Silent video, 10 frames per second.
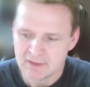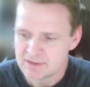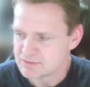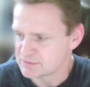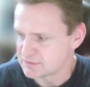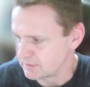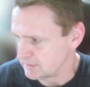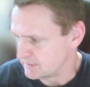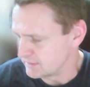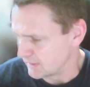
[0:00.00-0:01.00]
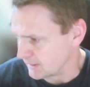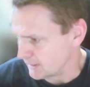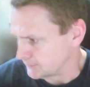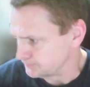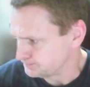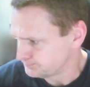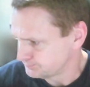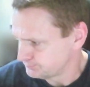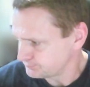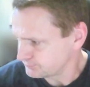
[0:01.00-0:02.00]
started um,
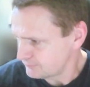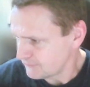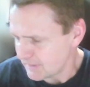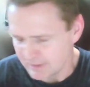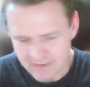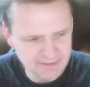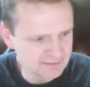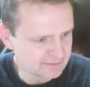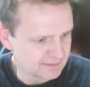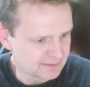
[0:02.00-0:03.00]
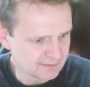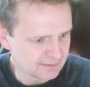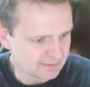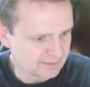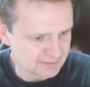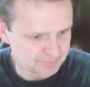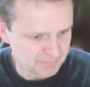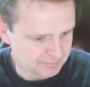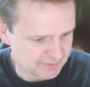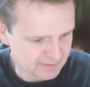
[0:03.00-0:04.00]
I got on the uh, on
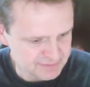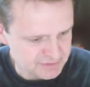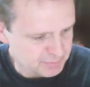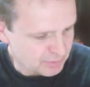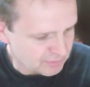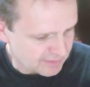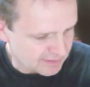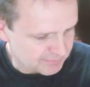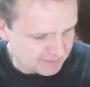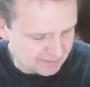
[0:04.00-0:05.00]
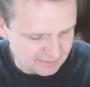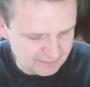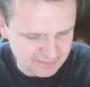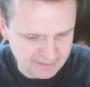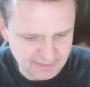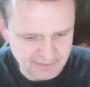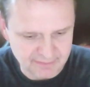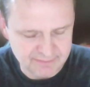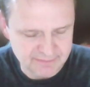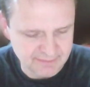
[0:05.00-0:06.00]
on Parris's program here,
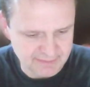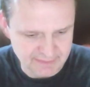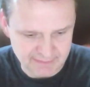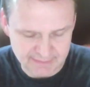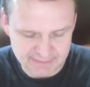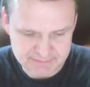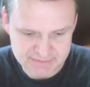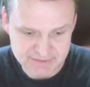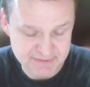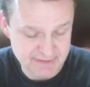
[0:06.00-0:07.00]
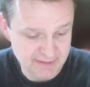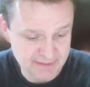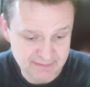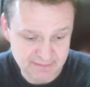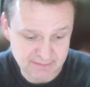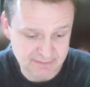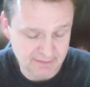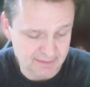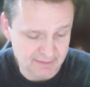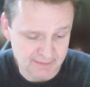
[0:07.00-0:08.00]
and uh, since then
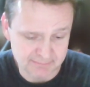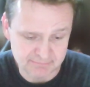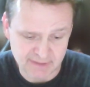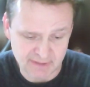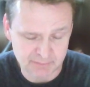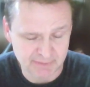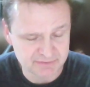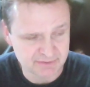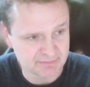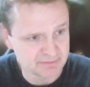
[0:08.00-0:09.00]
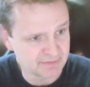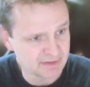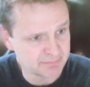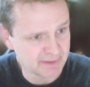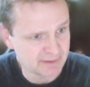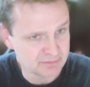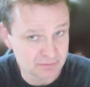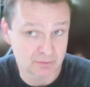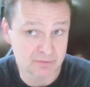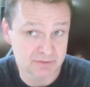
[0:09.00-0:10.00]
um, down about 75 pounds or
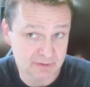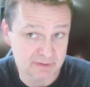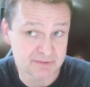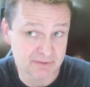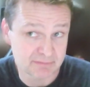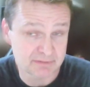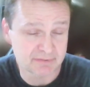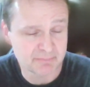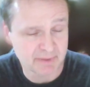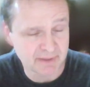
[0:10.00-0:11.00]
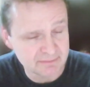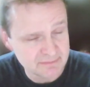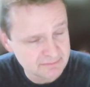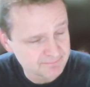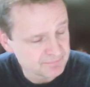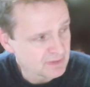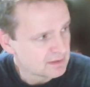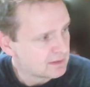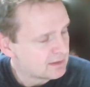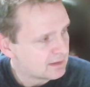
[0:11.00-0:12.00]
closing in on 75 pounds.
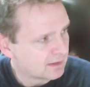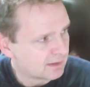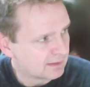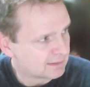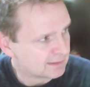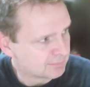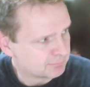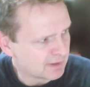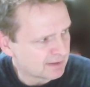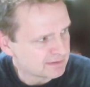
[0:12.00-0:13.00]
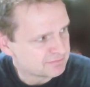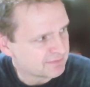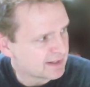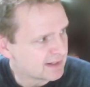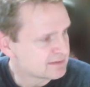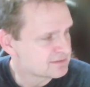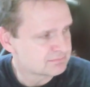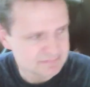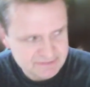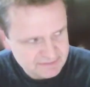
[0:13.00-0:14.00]
Uh, body fat's
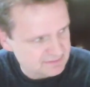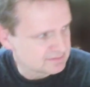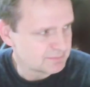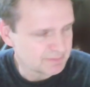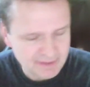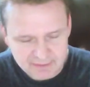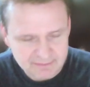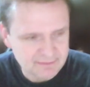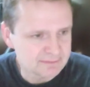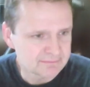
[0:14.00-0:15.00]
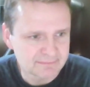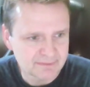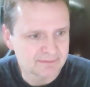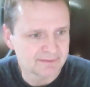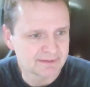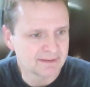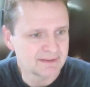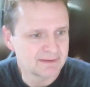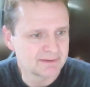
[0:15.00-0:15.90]
still a little bit higher than you know I'd like,